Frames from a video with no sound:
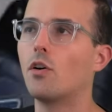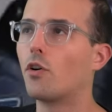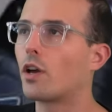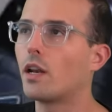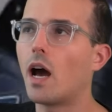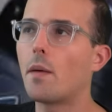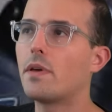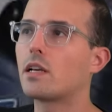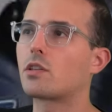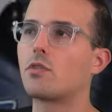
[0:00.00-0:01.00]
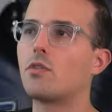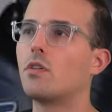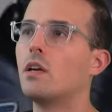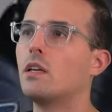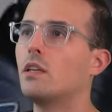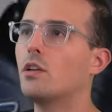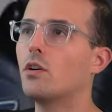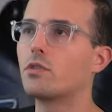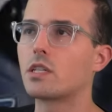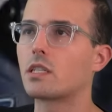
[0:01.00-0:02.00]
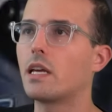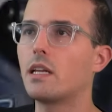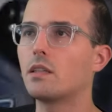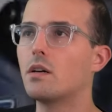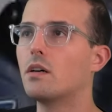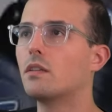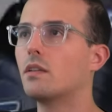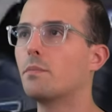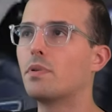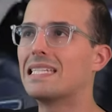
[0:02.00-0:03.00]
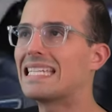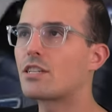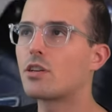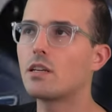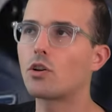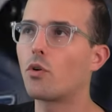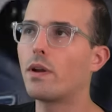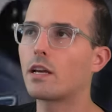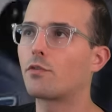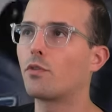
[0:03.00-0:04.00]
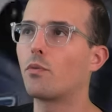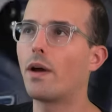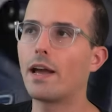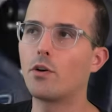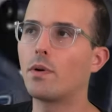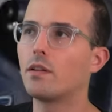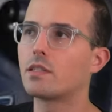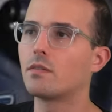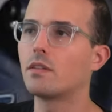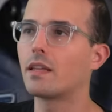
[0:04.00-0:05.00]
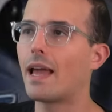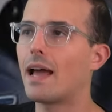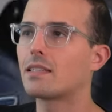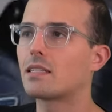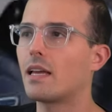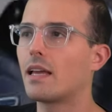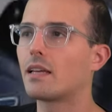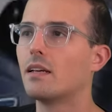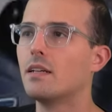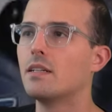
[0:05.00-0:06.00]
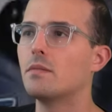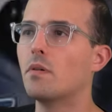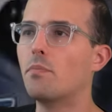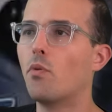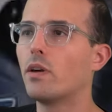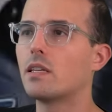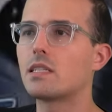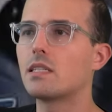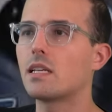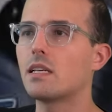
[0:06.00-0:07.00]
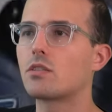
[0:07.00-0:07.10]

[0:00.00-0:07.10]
ergonomics, or, you know, just getting the positioning correct for the rider relative to the gas tank. But boy, this is a